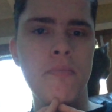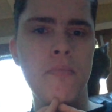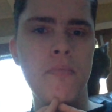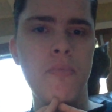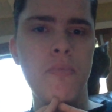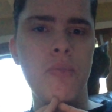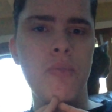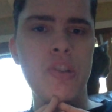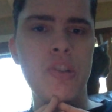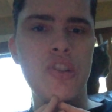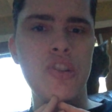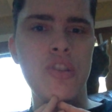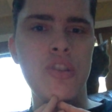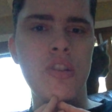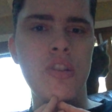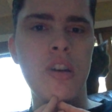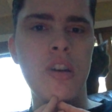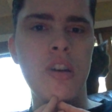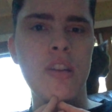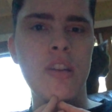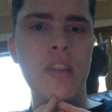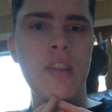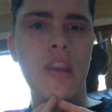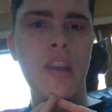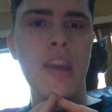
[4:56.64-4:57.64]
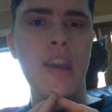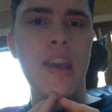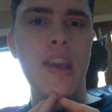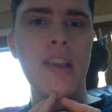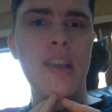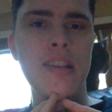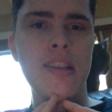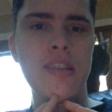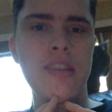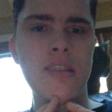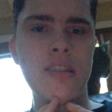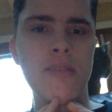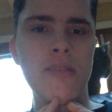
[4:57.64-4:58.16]
which is not the
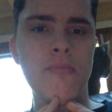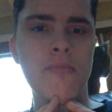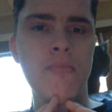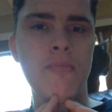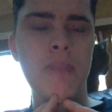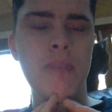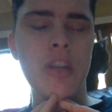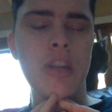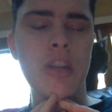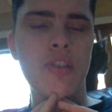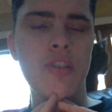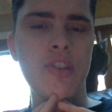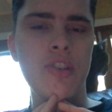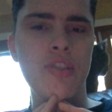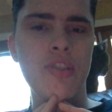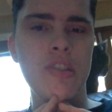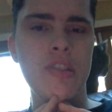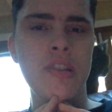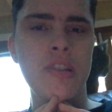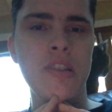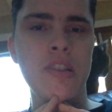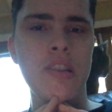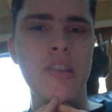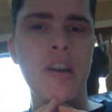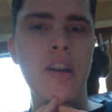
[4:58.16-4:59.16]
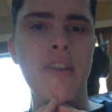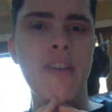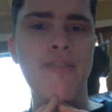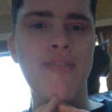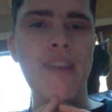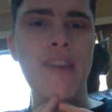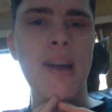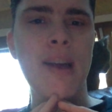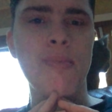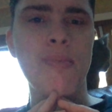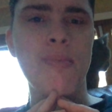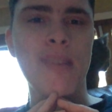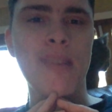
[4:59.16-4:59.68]
case. Mental illness is not
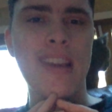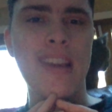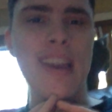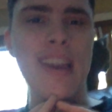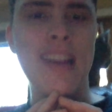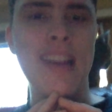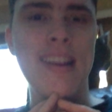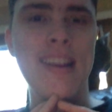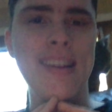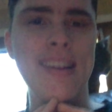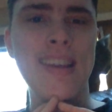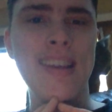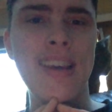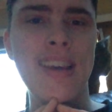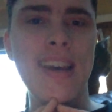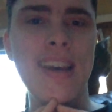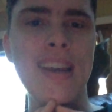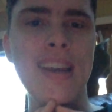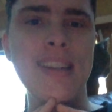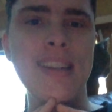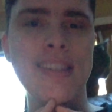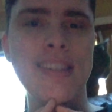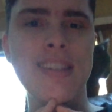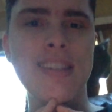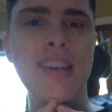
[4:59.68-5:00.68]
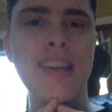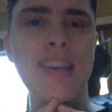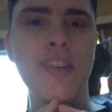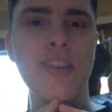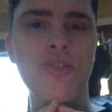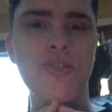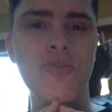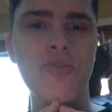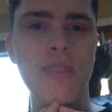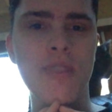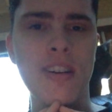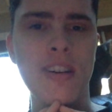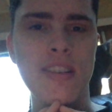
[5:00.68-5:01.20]
fabricated to sell
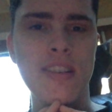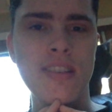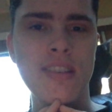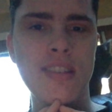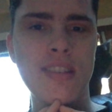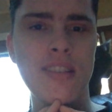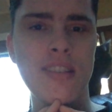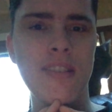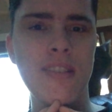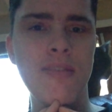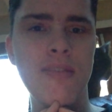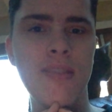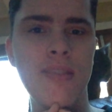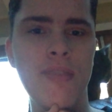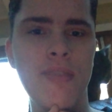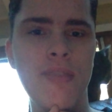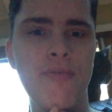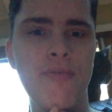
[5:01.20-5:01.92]
drugs. The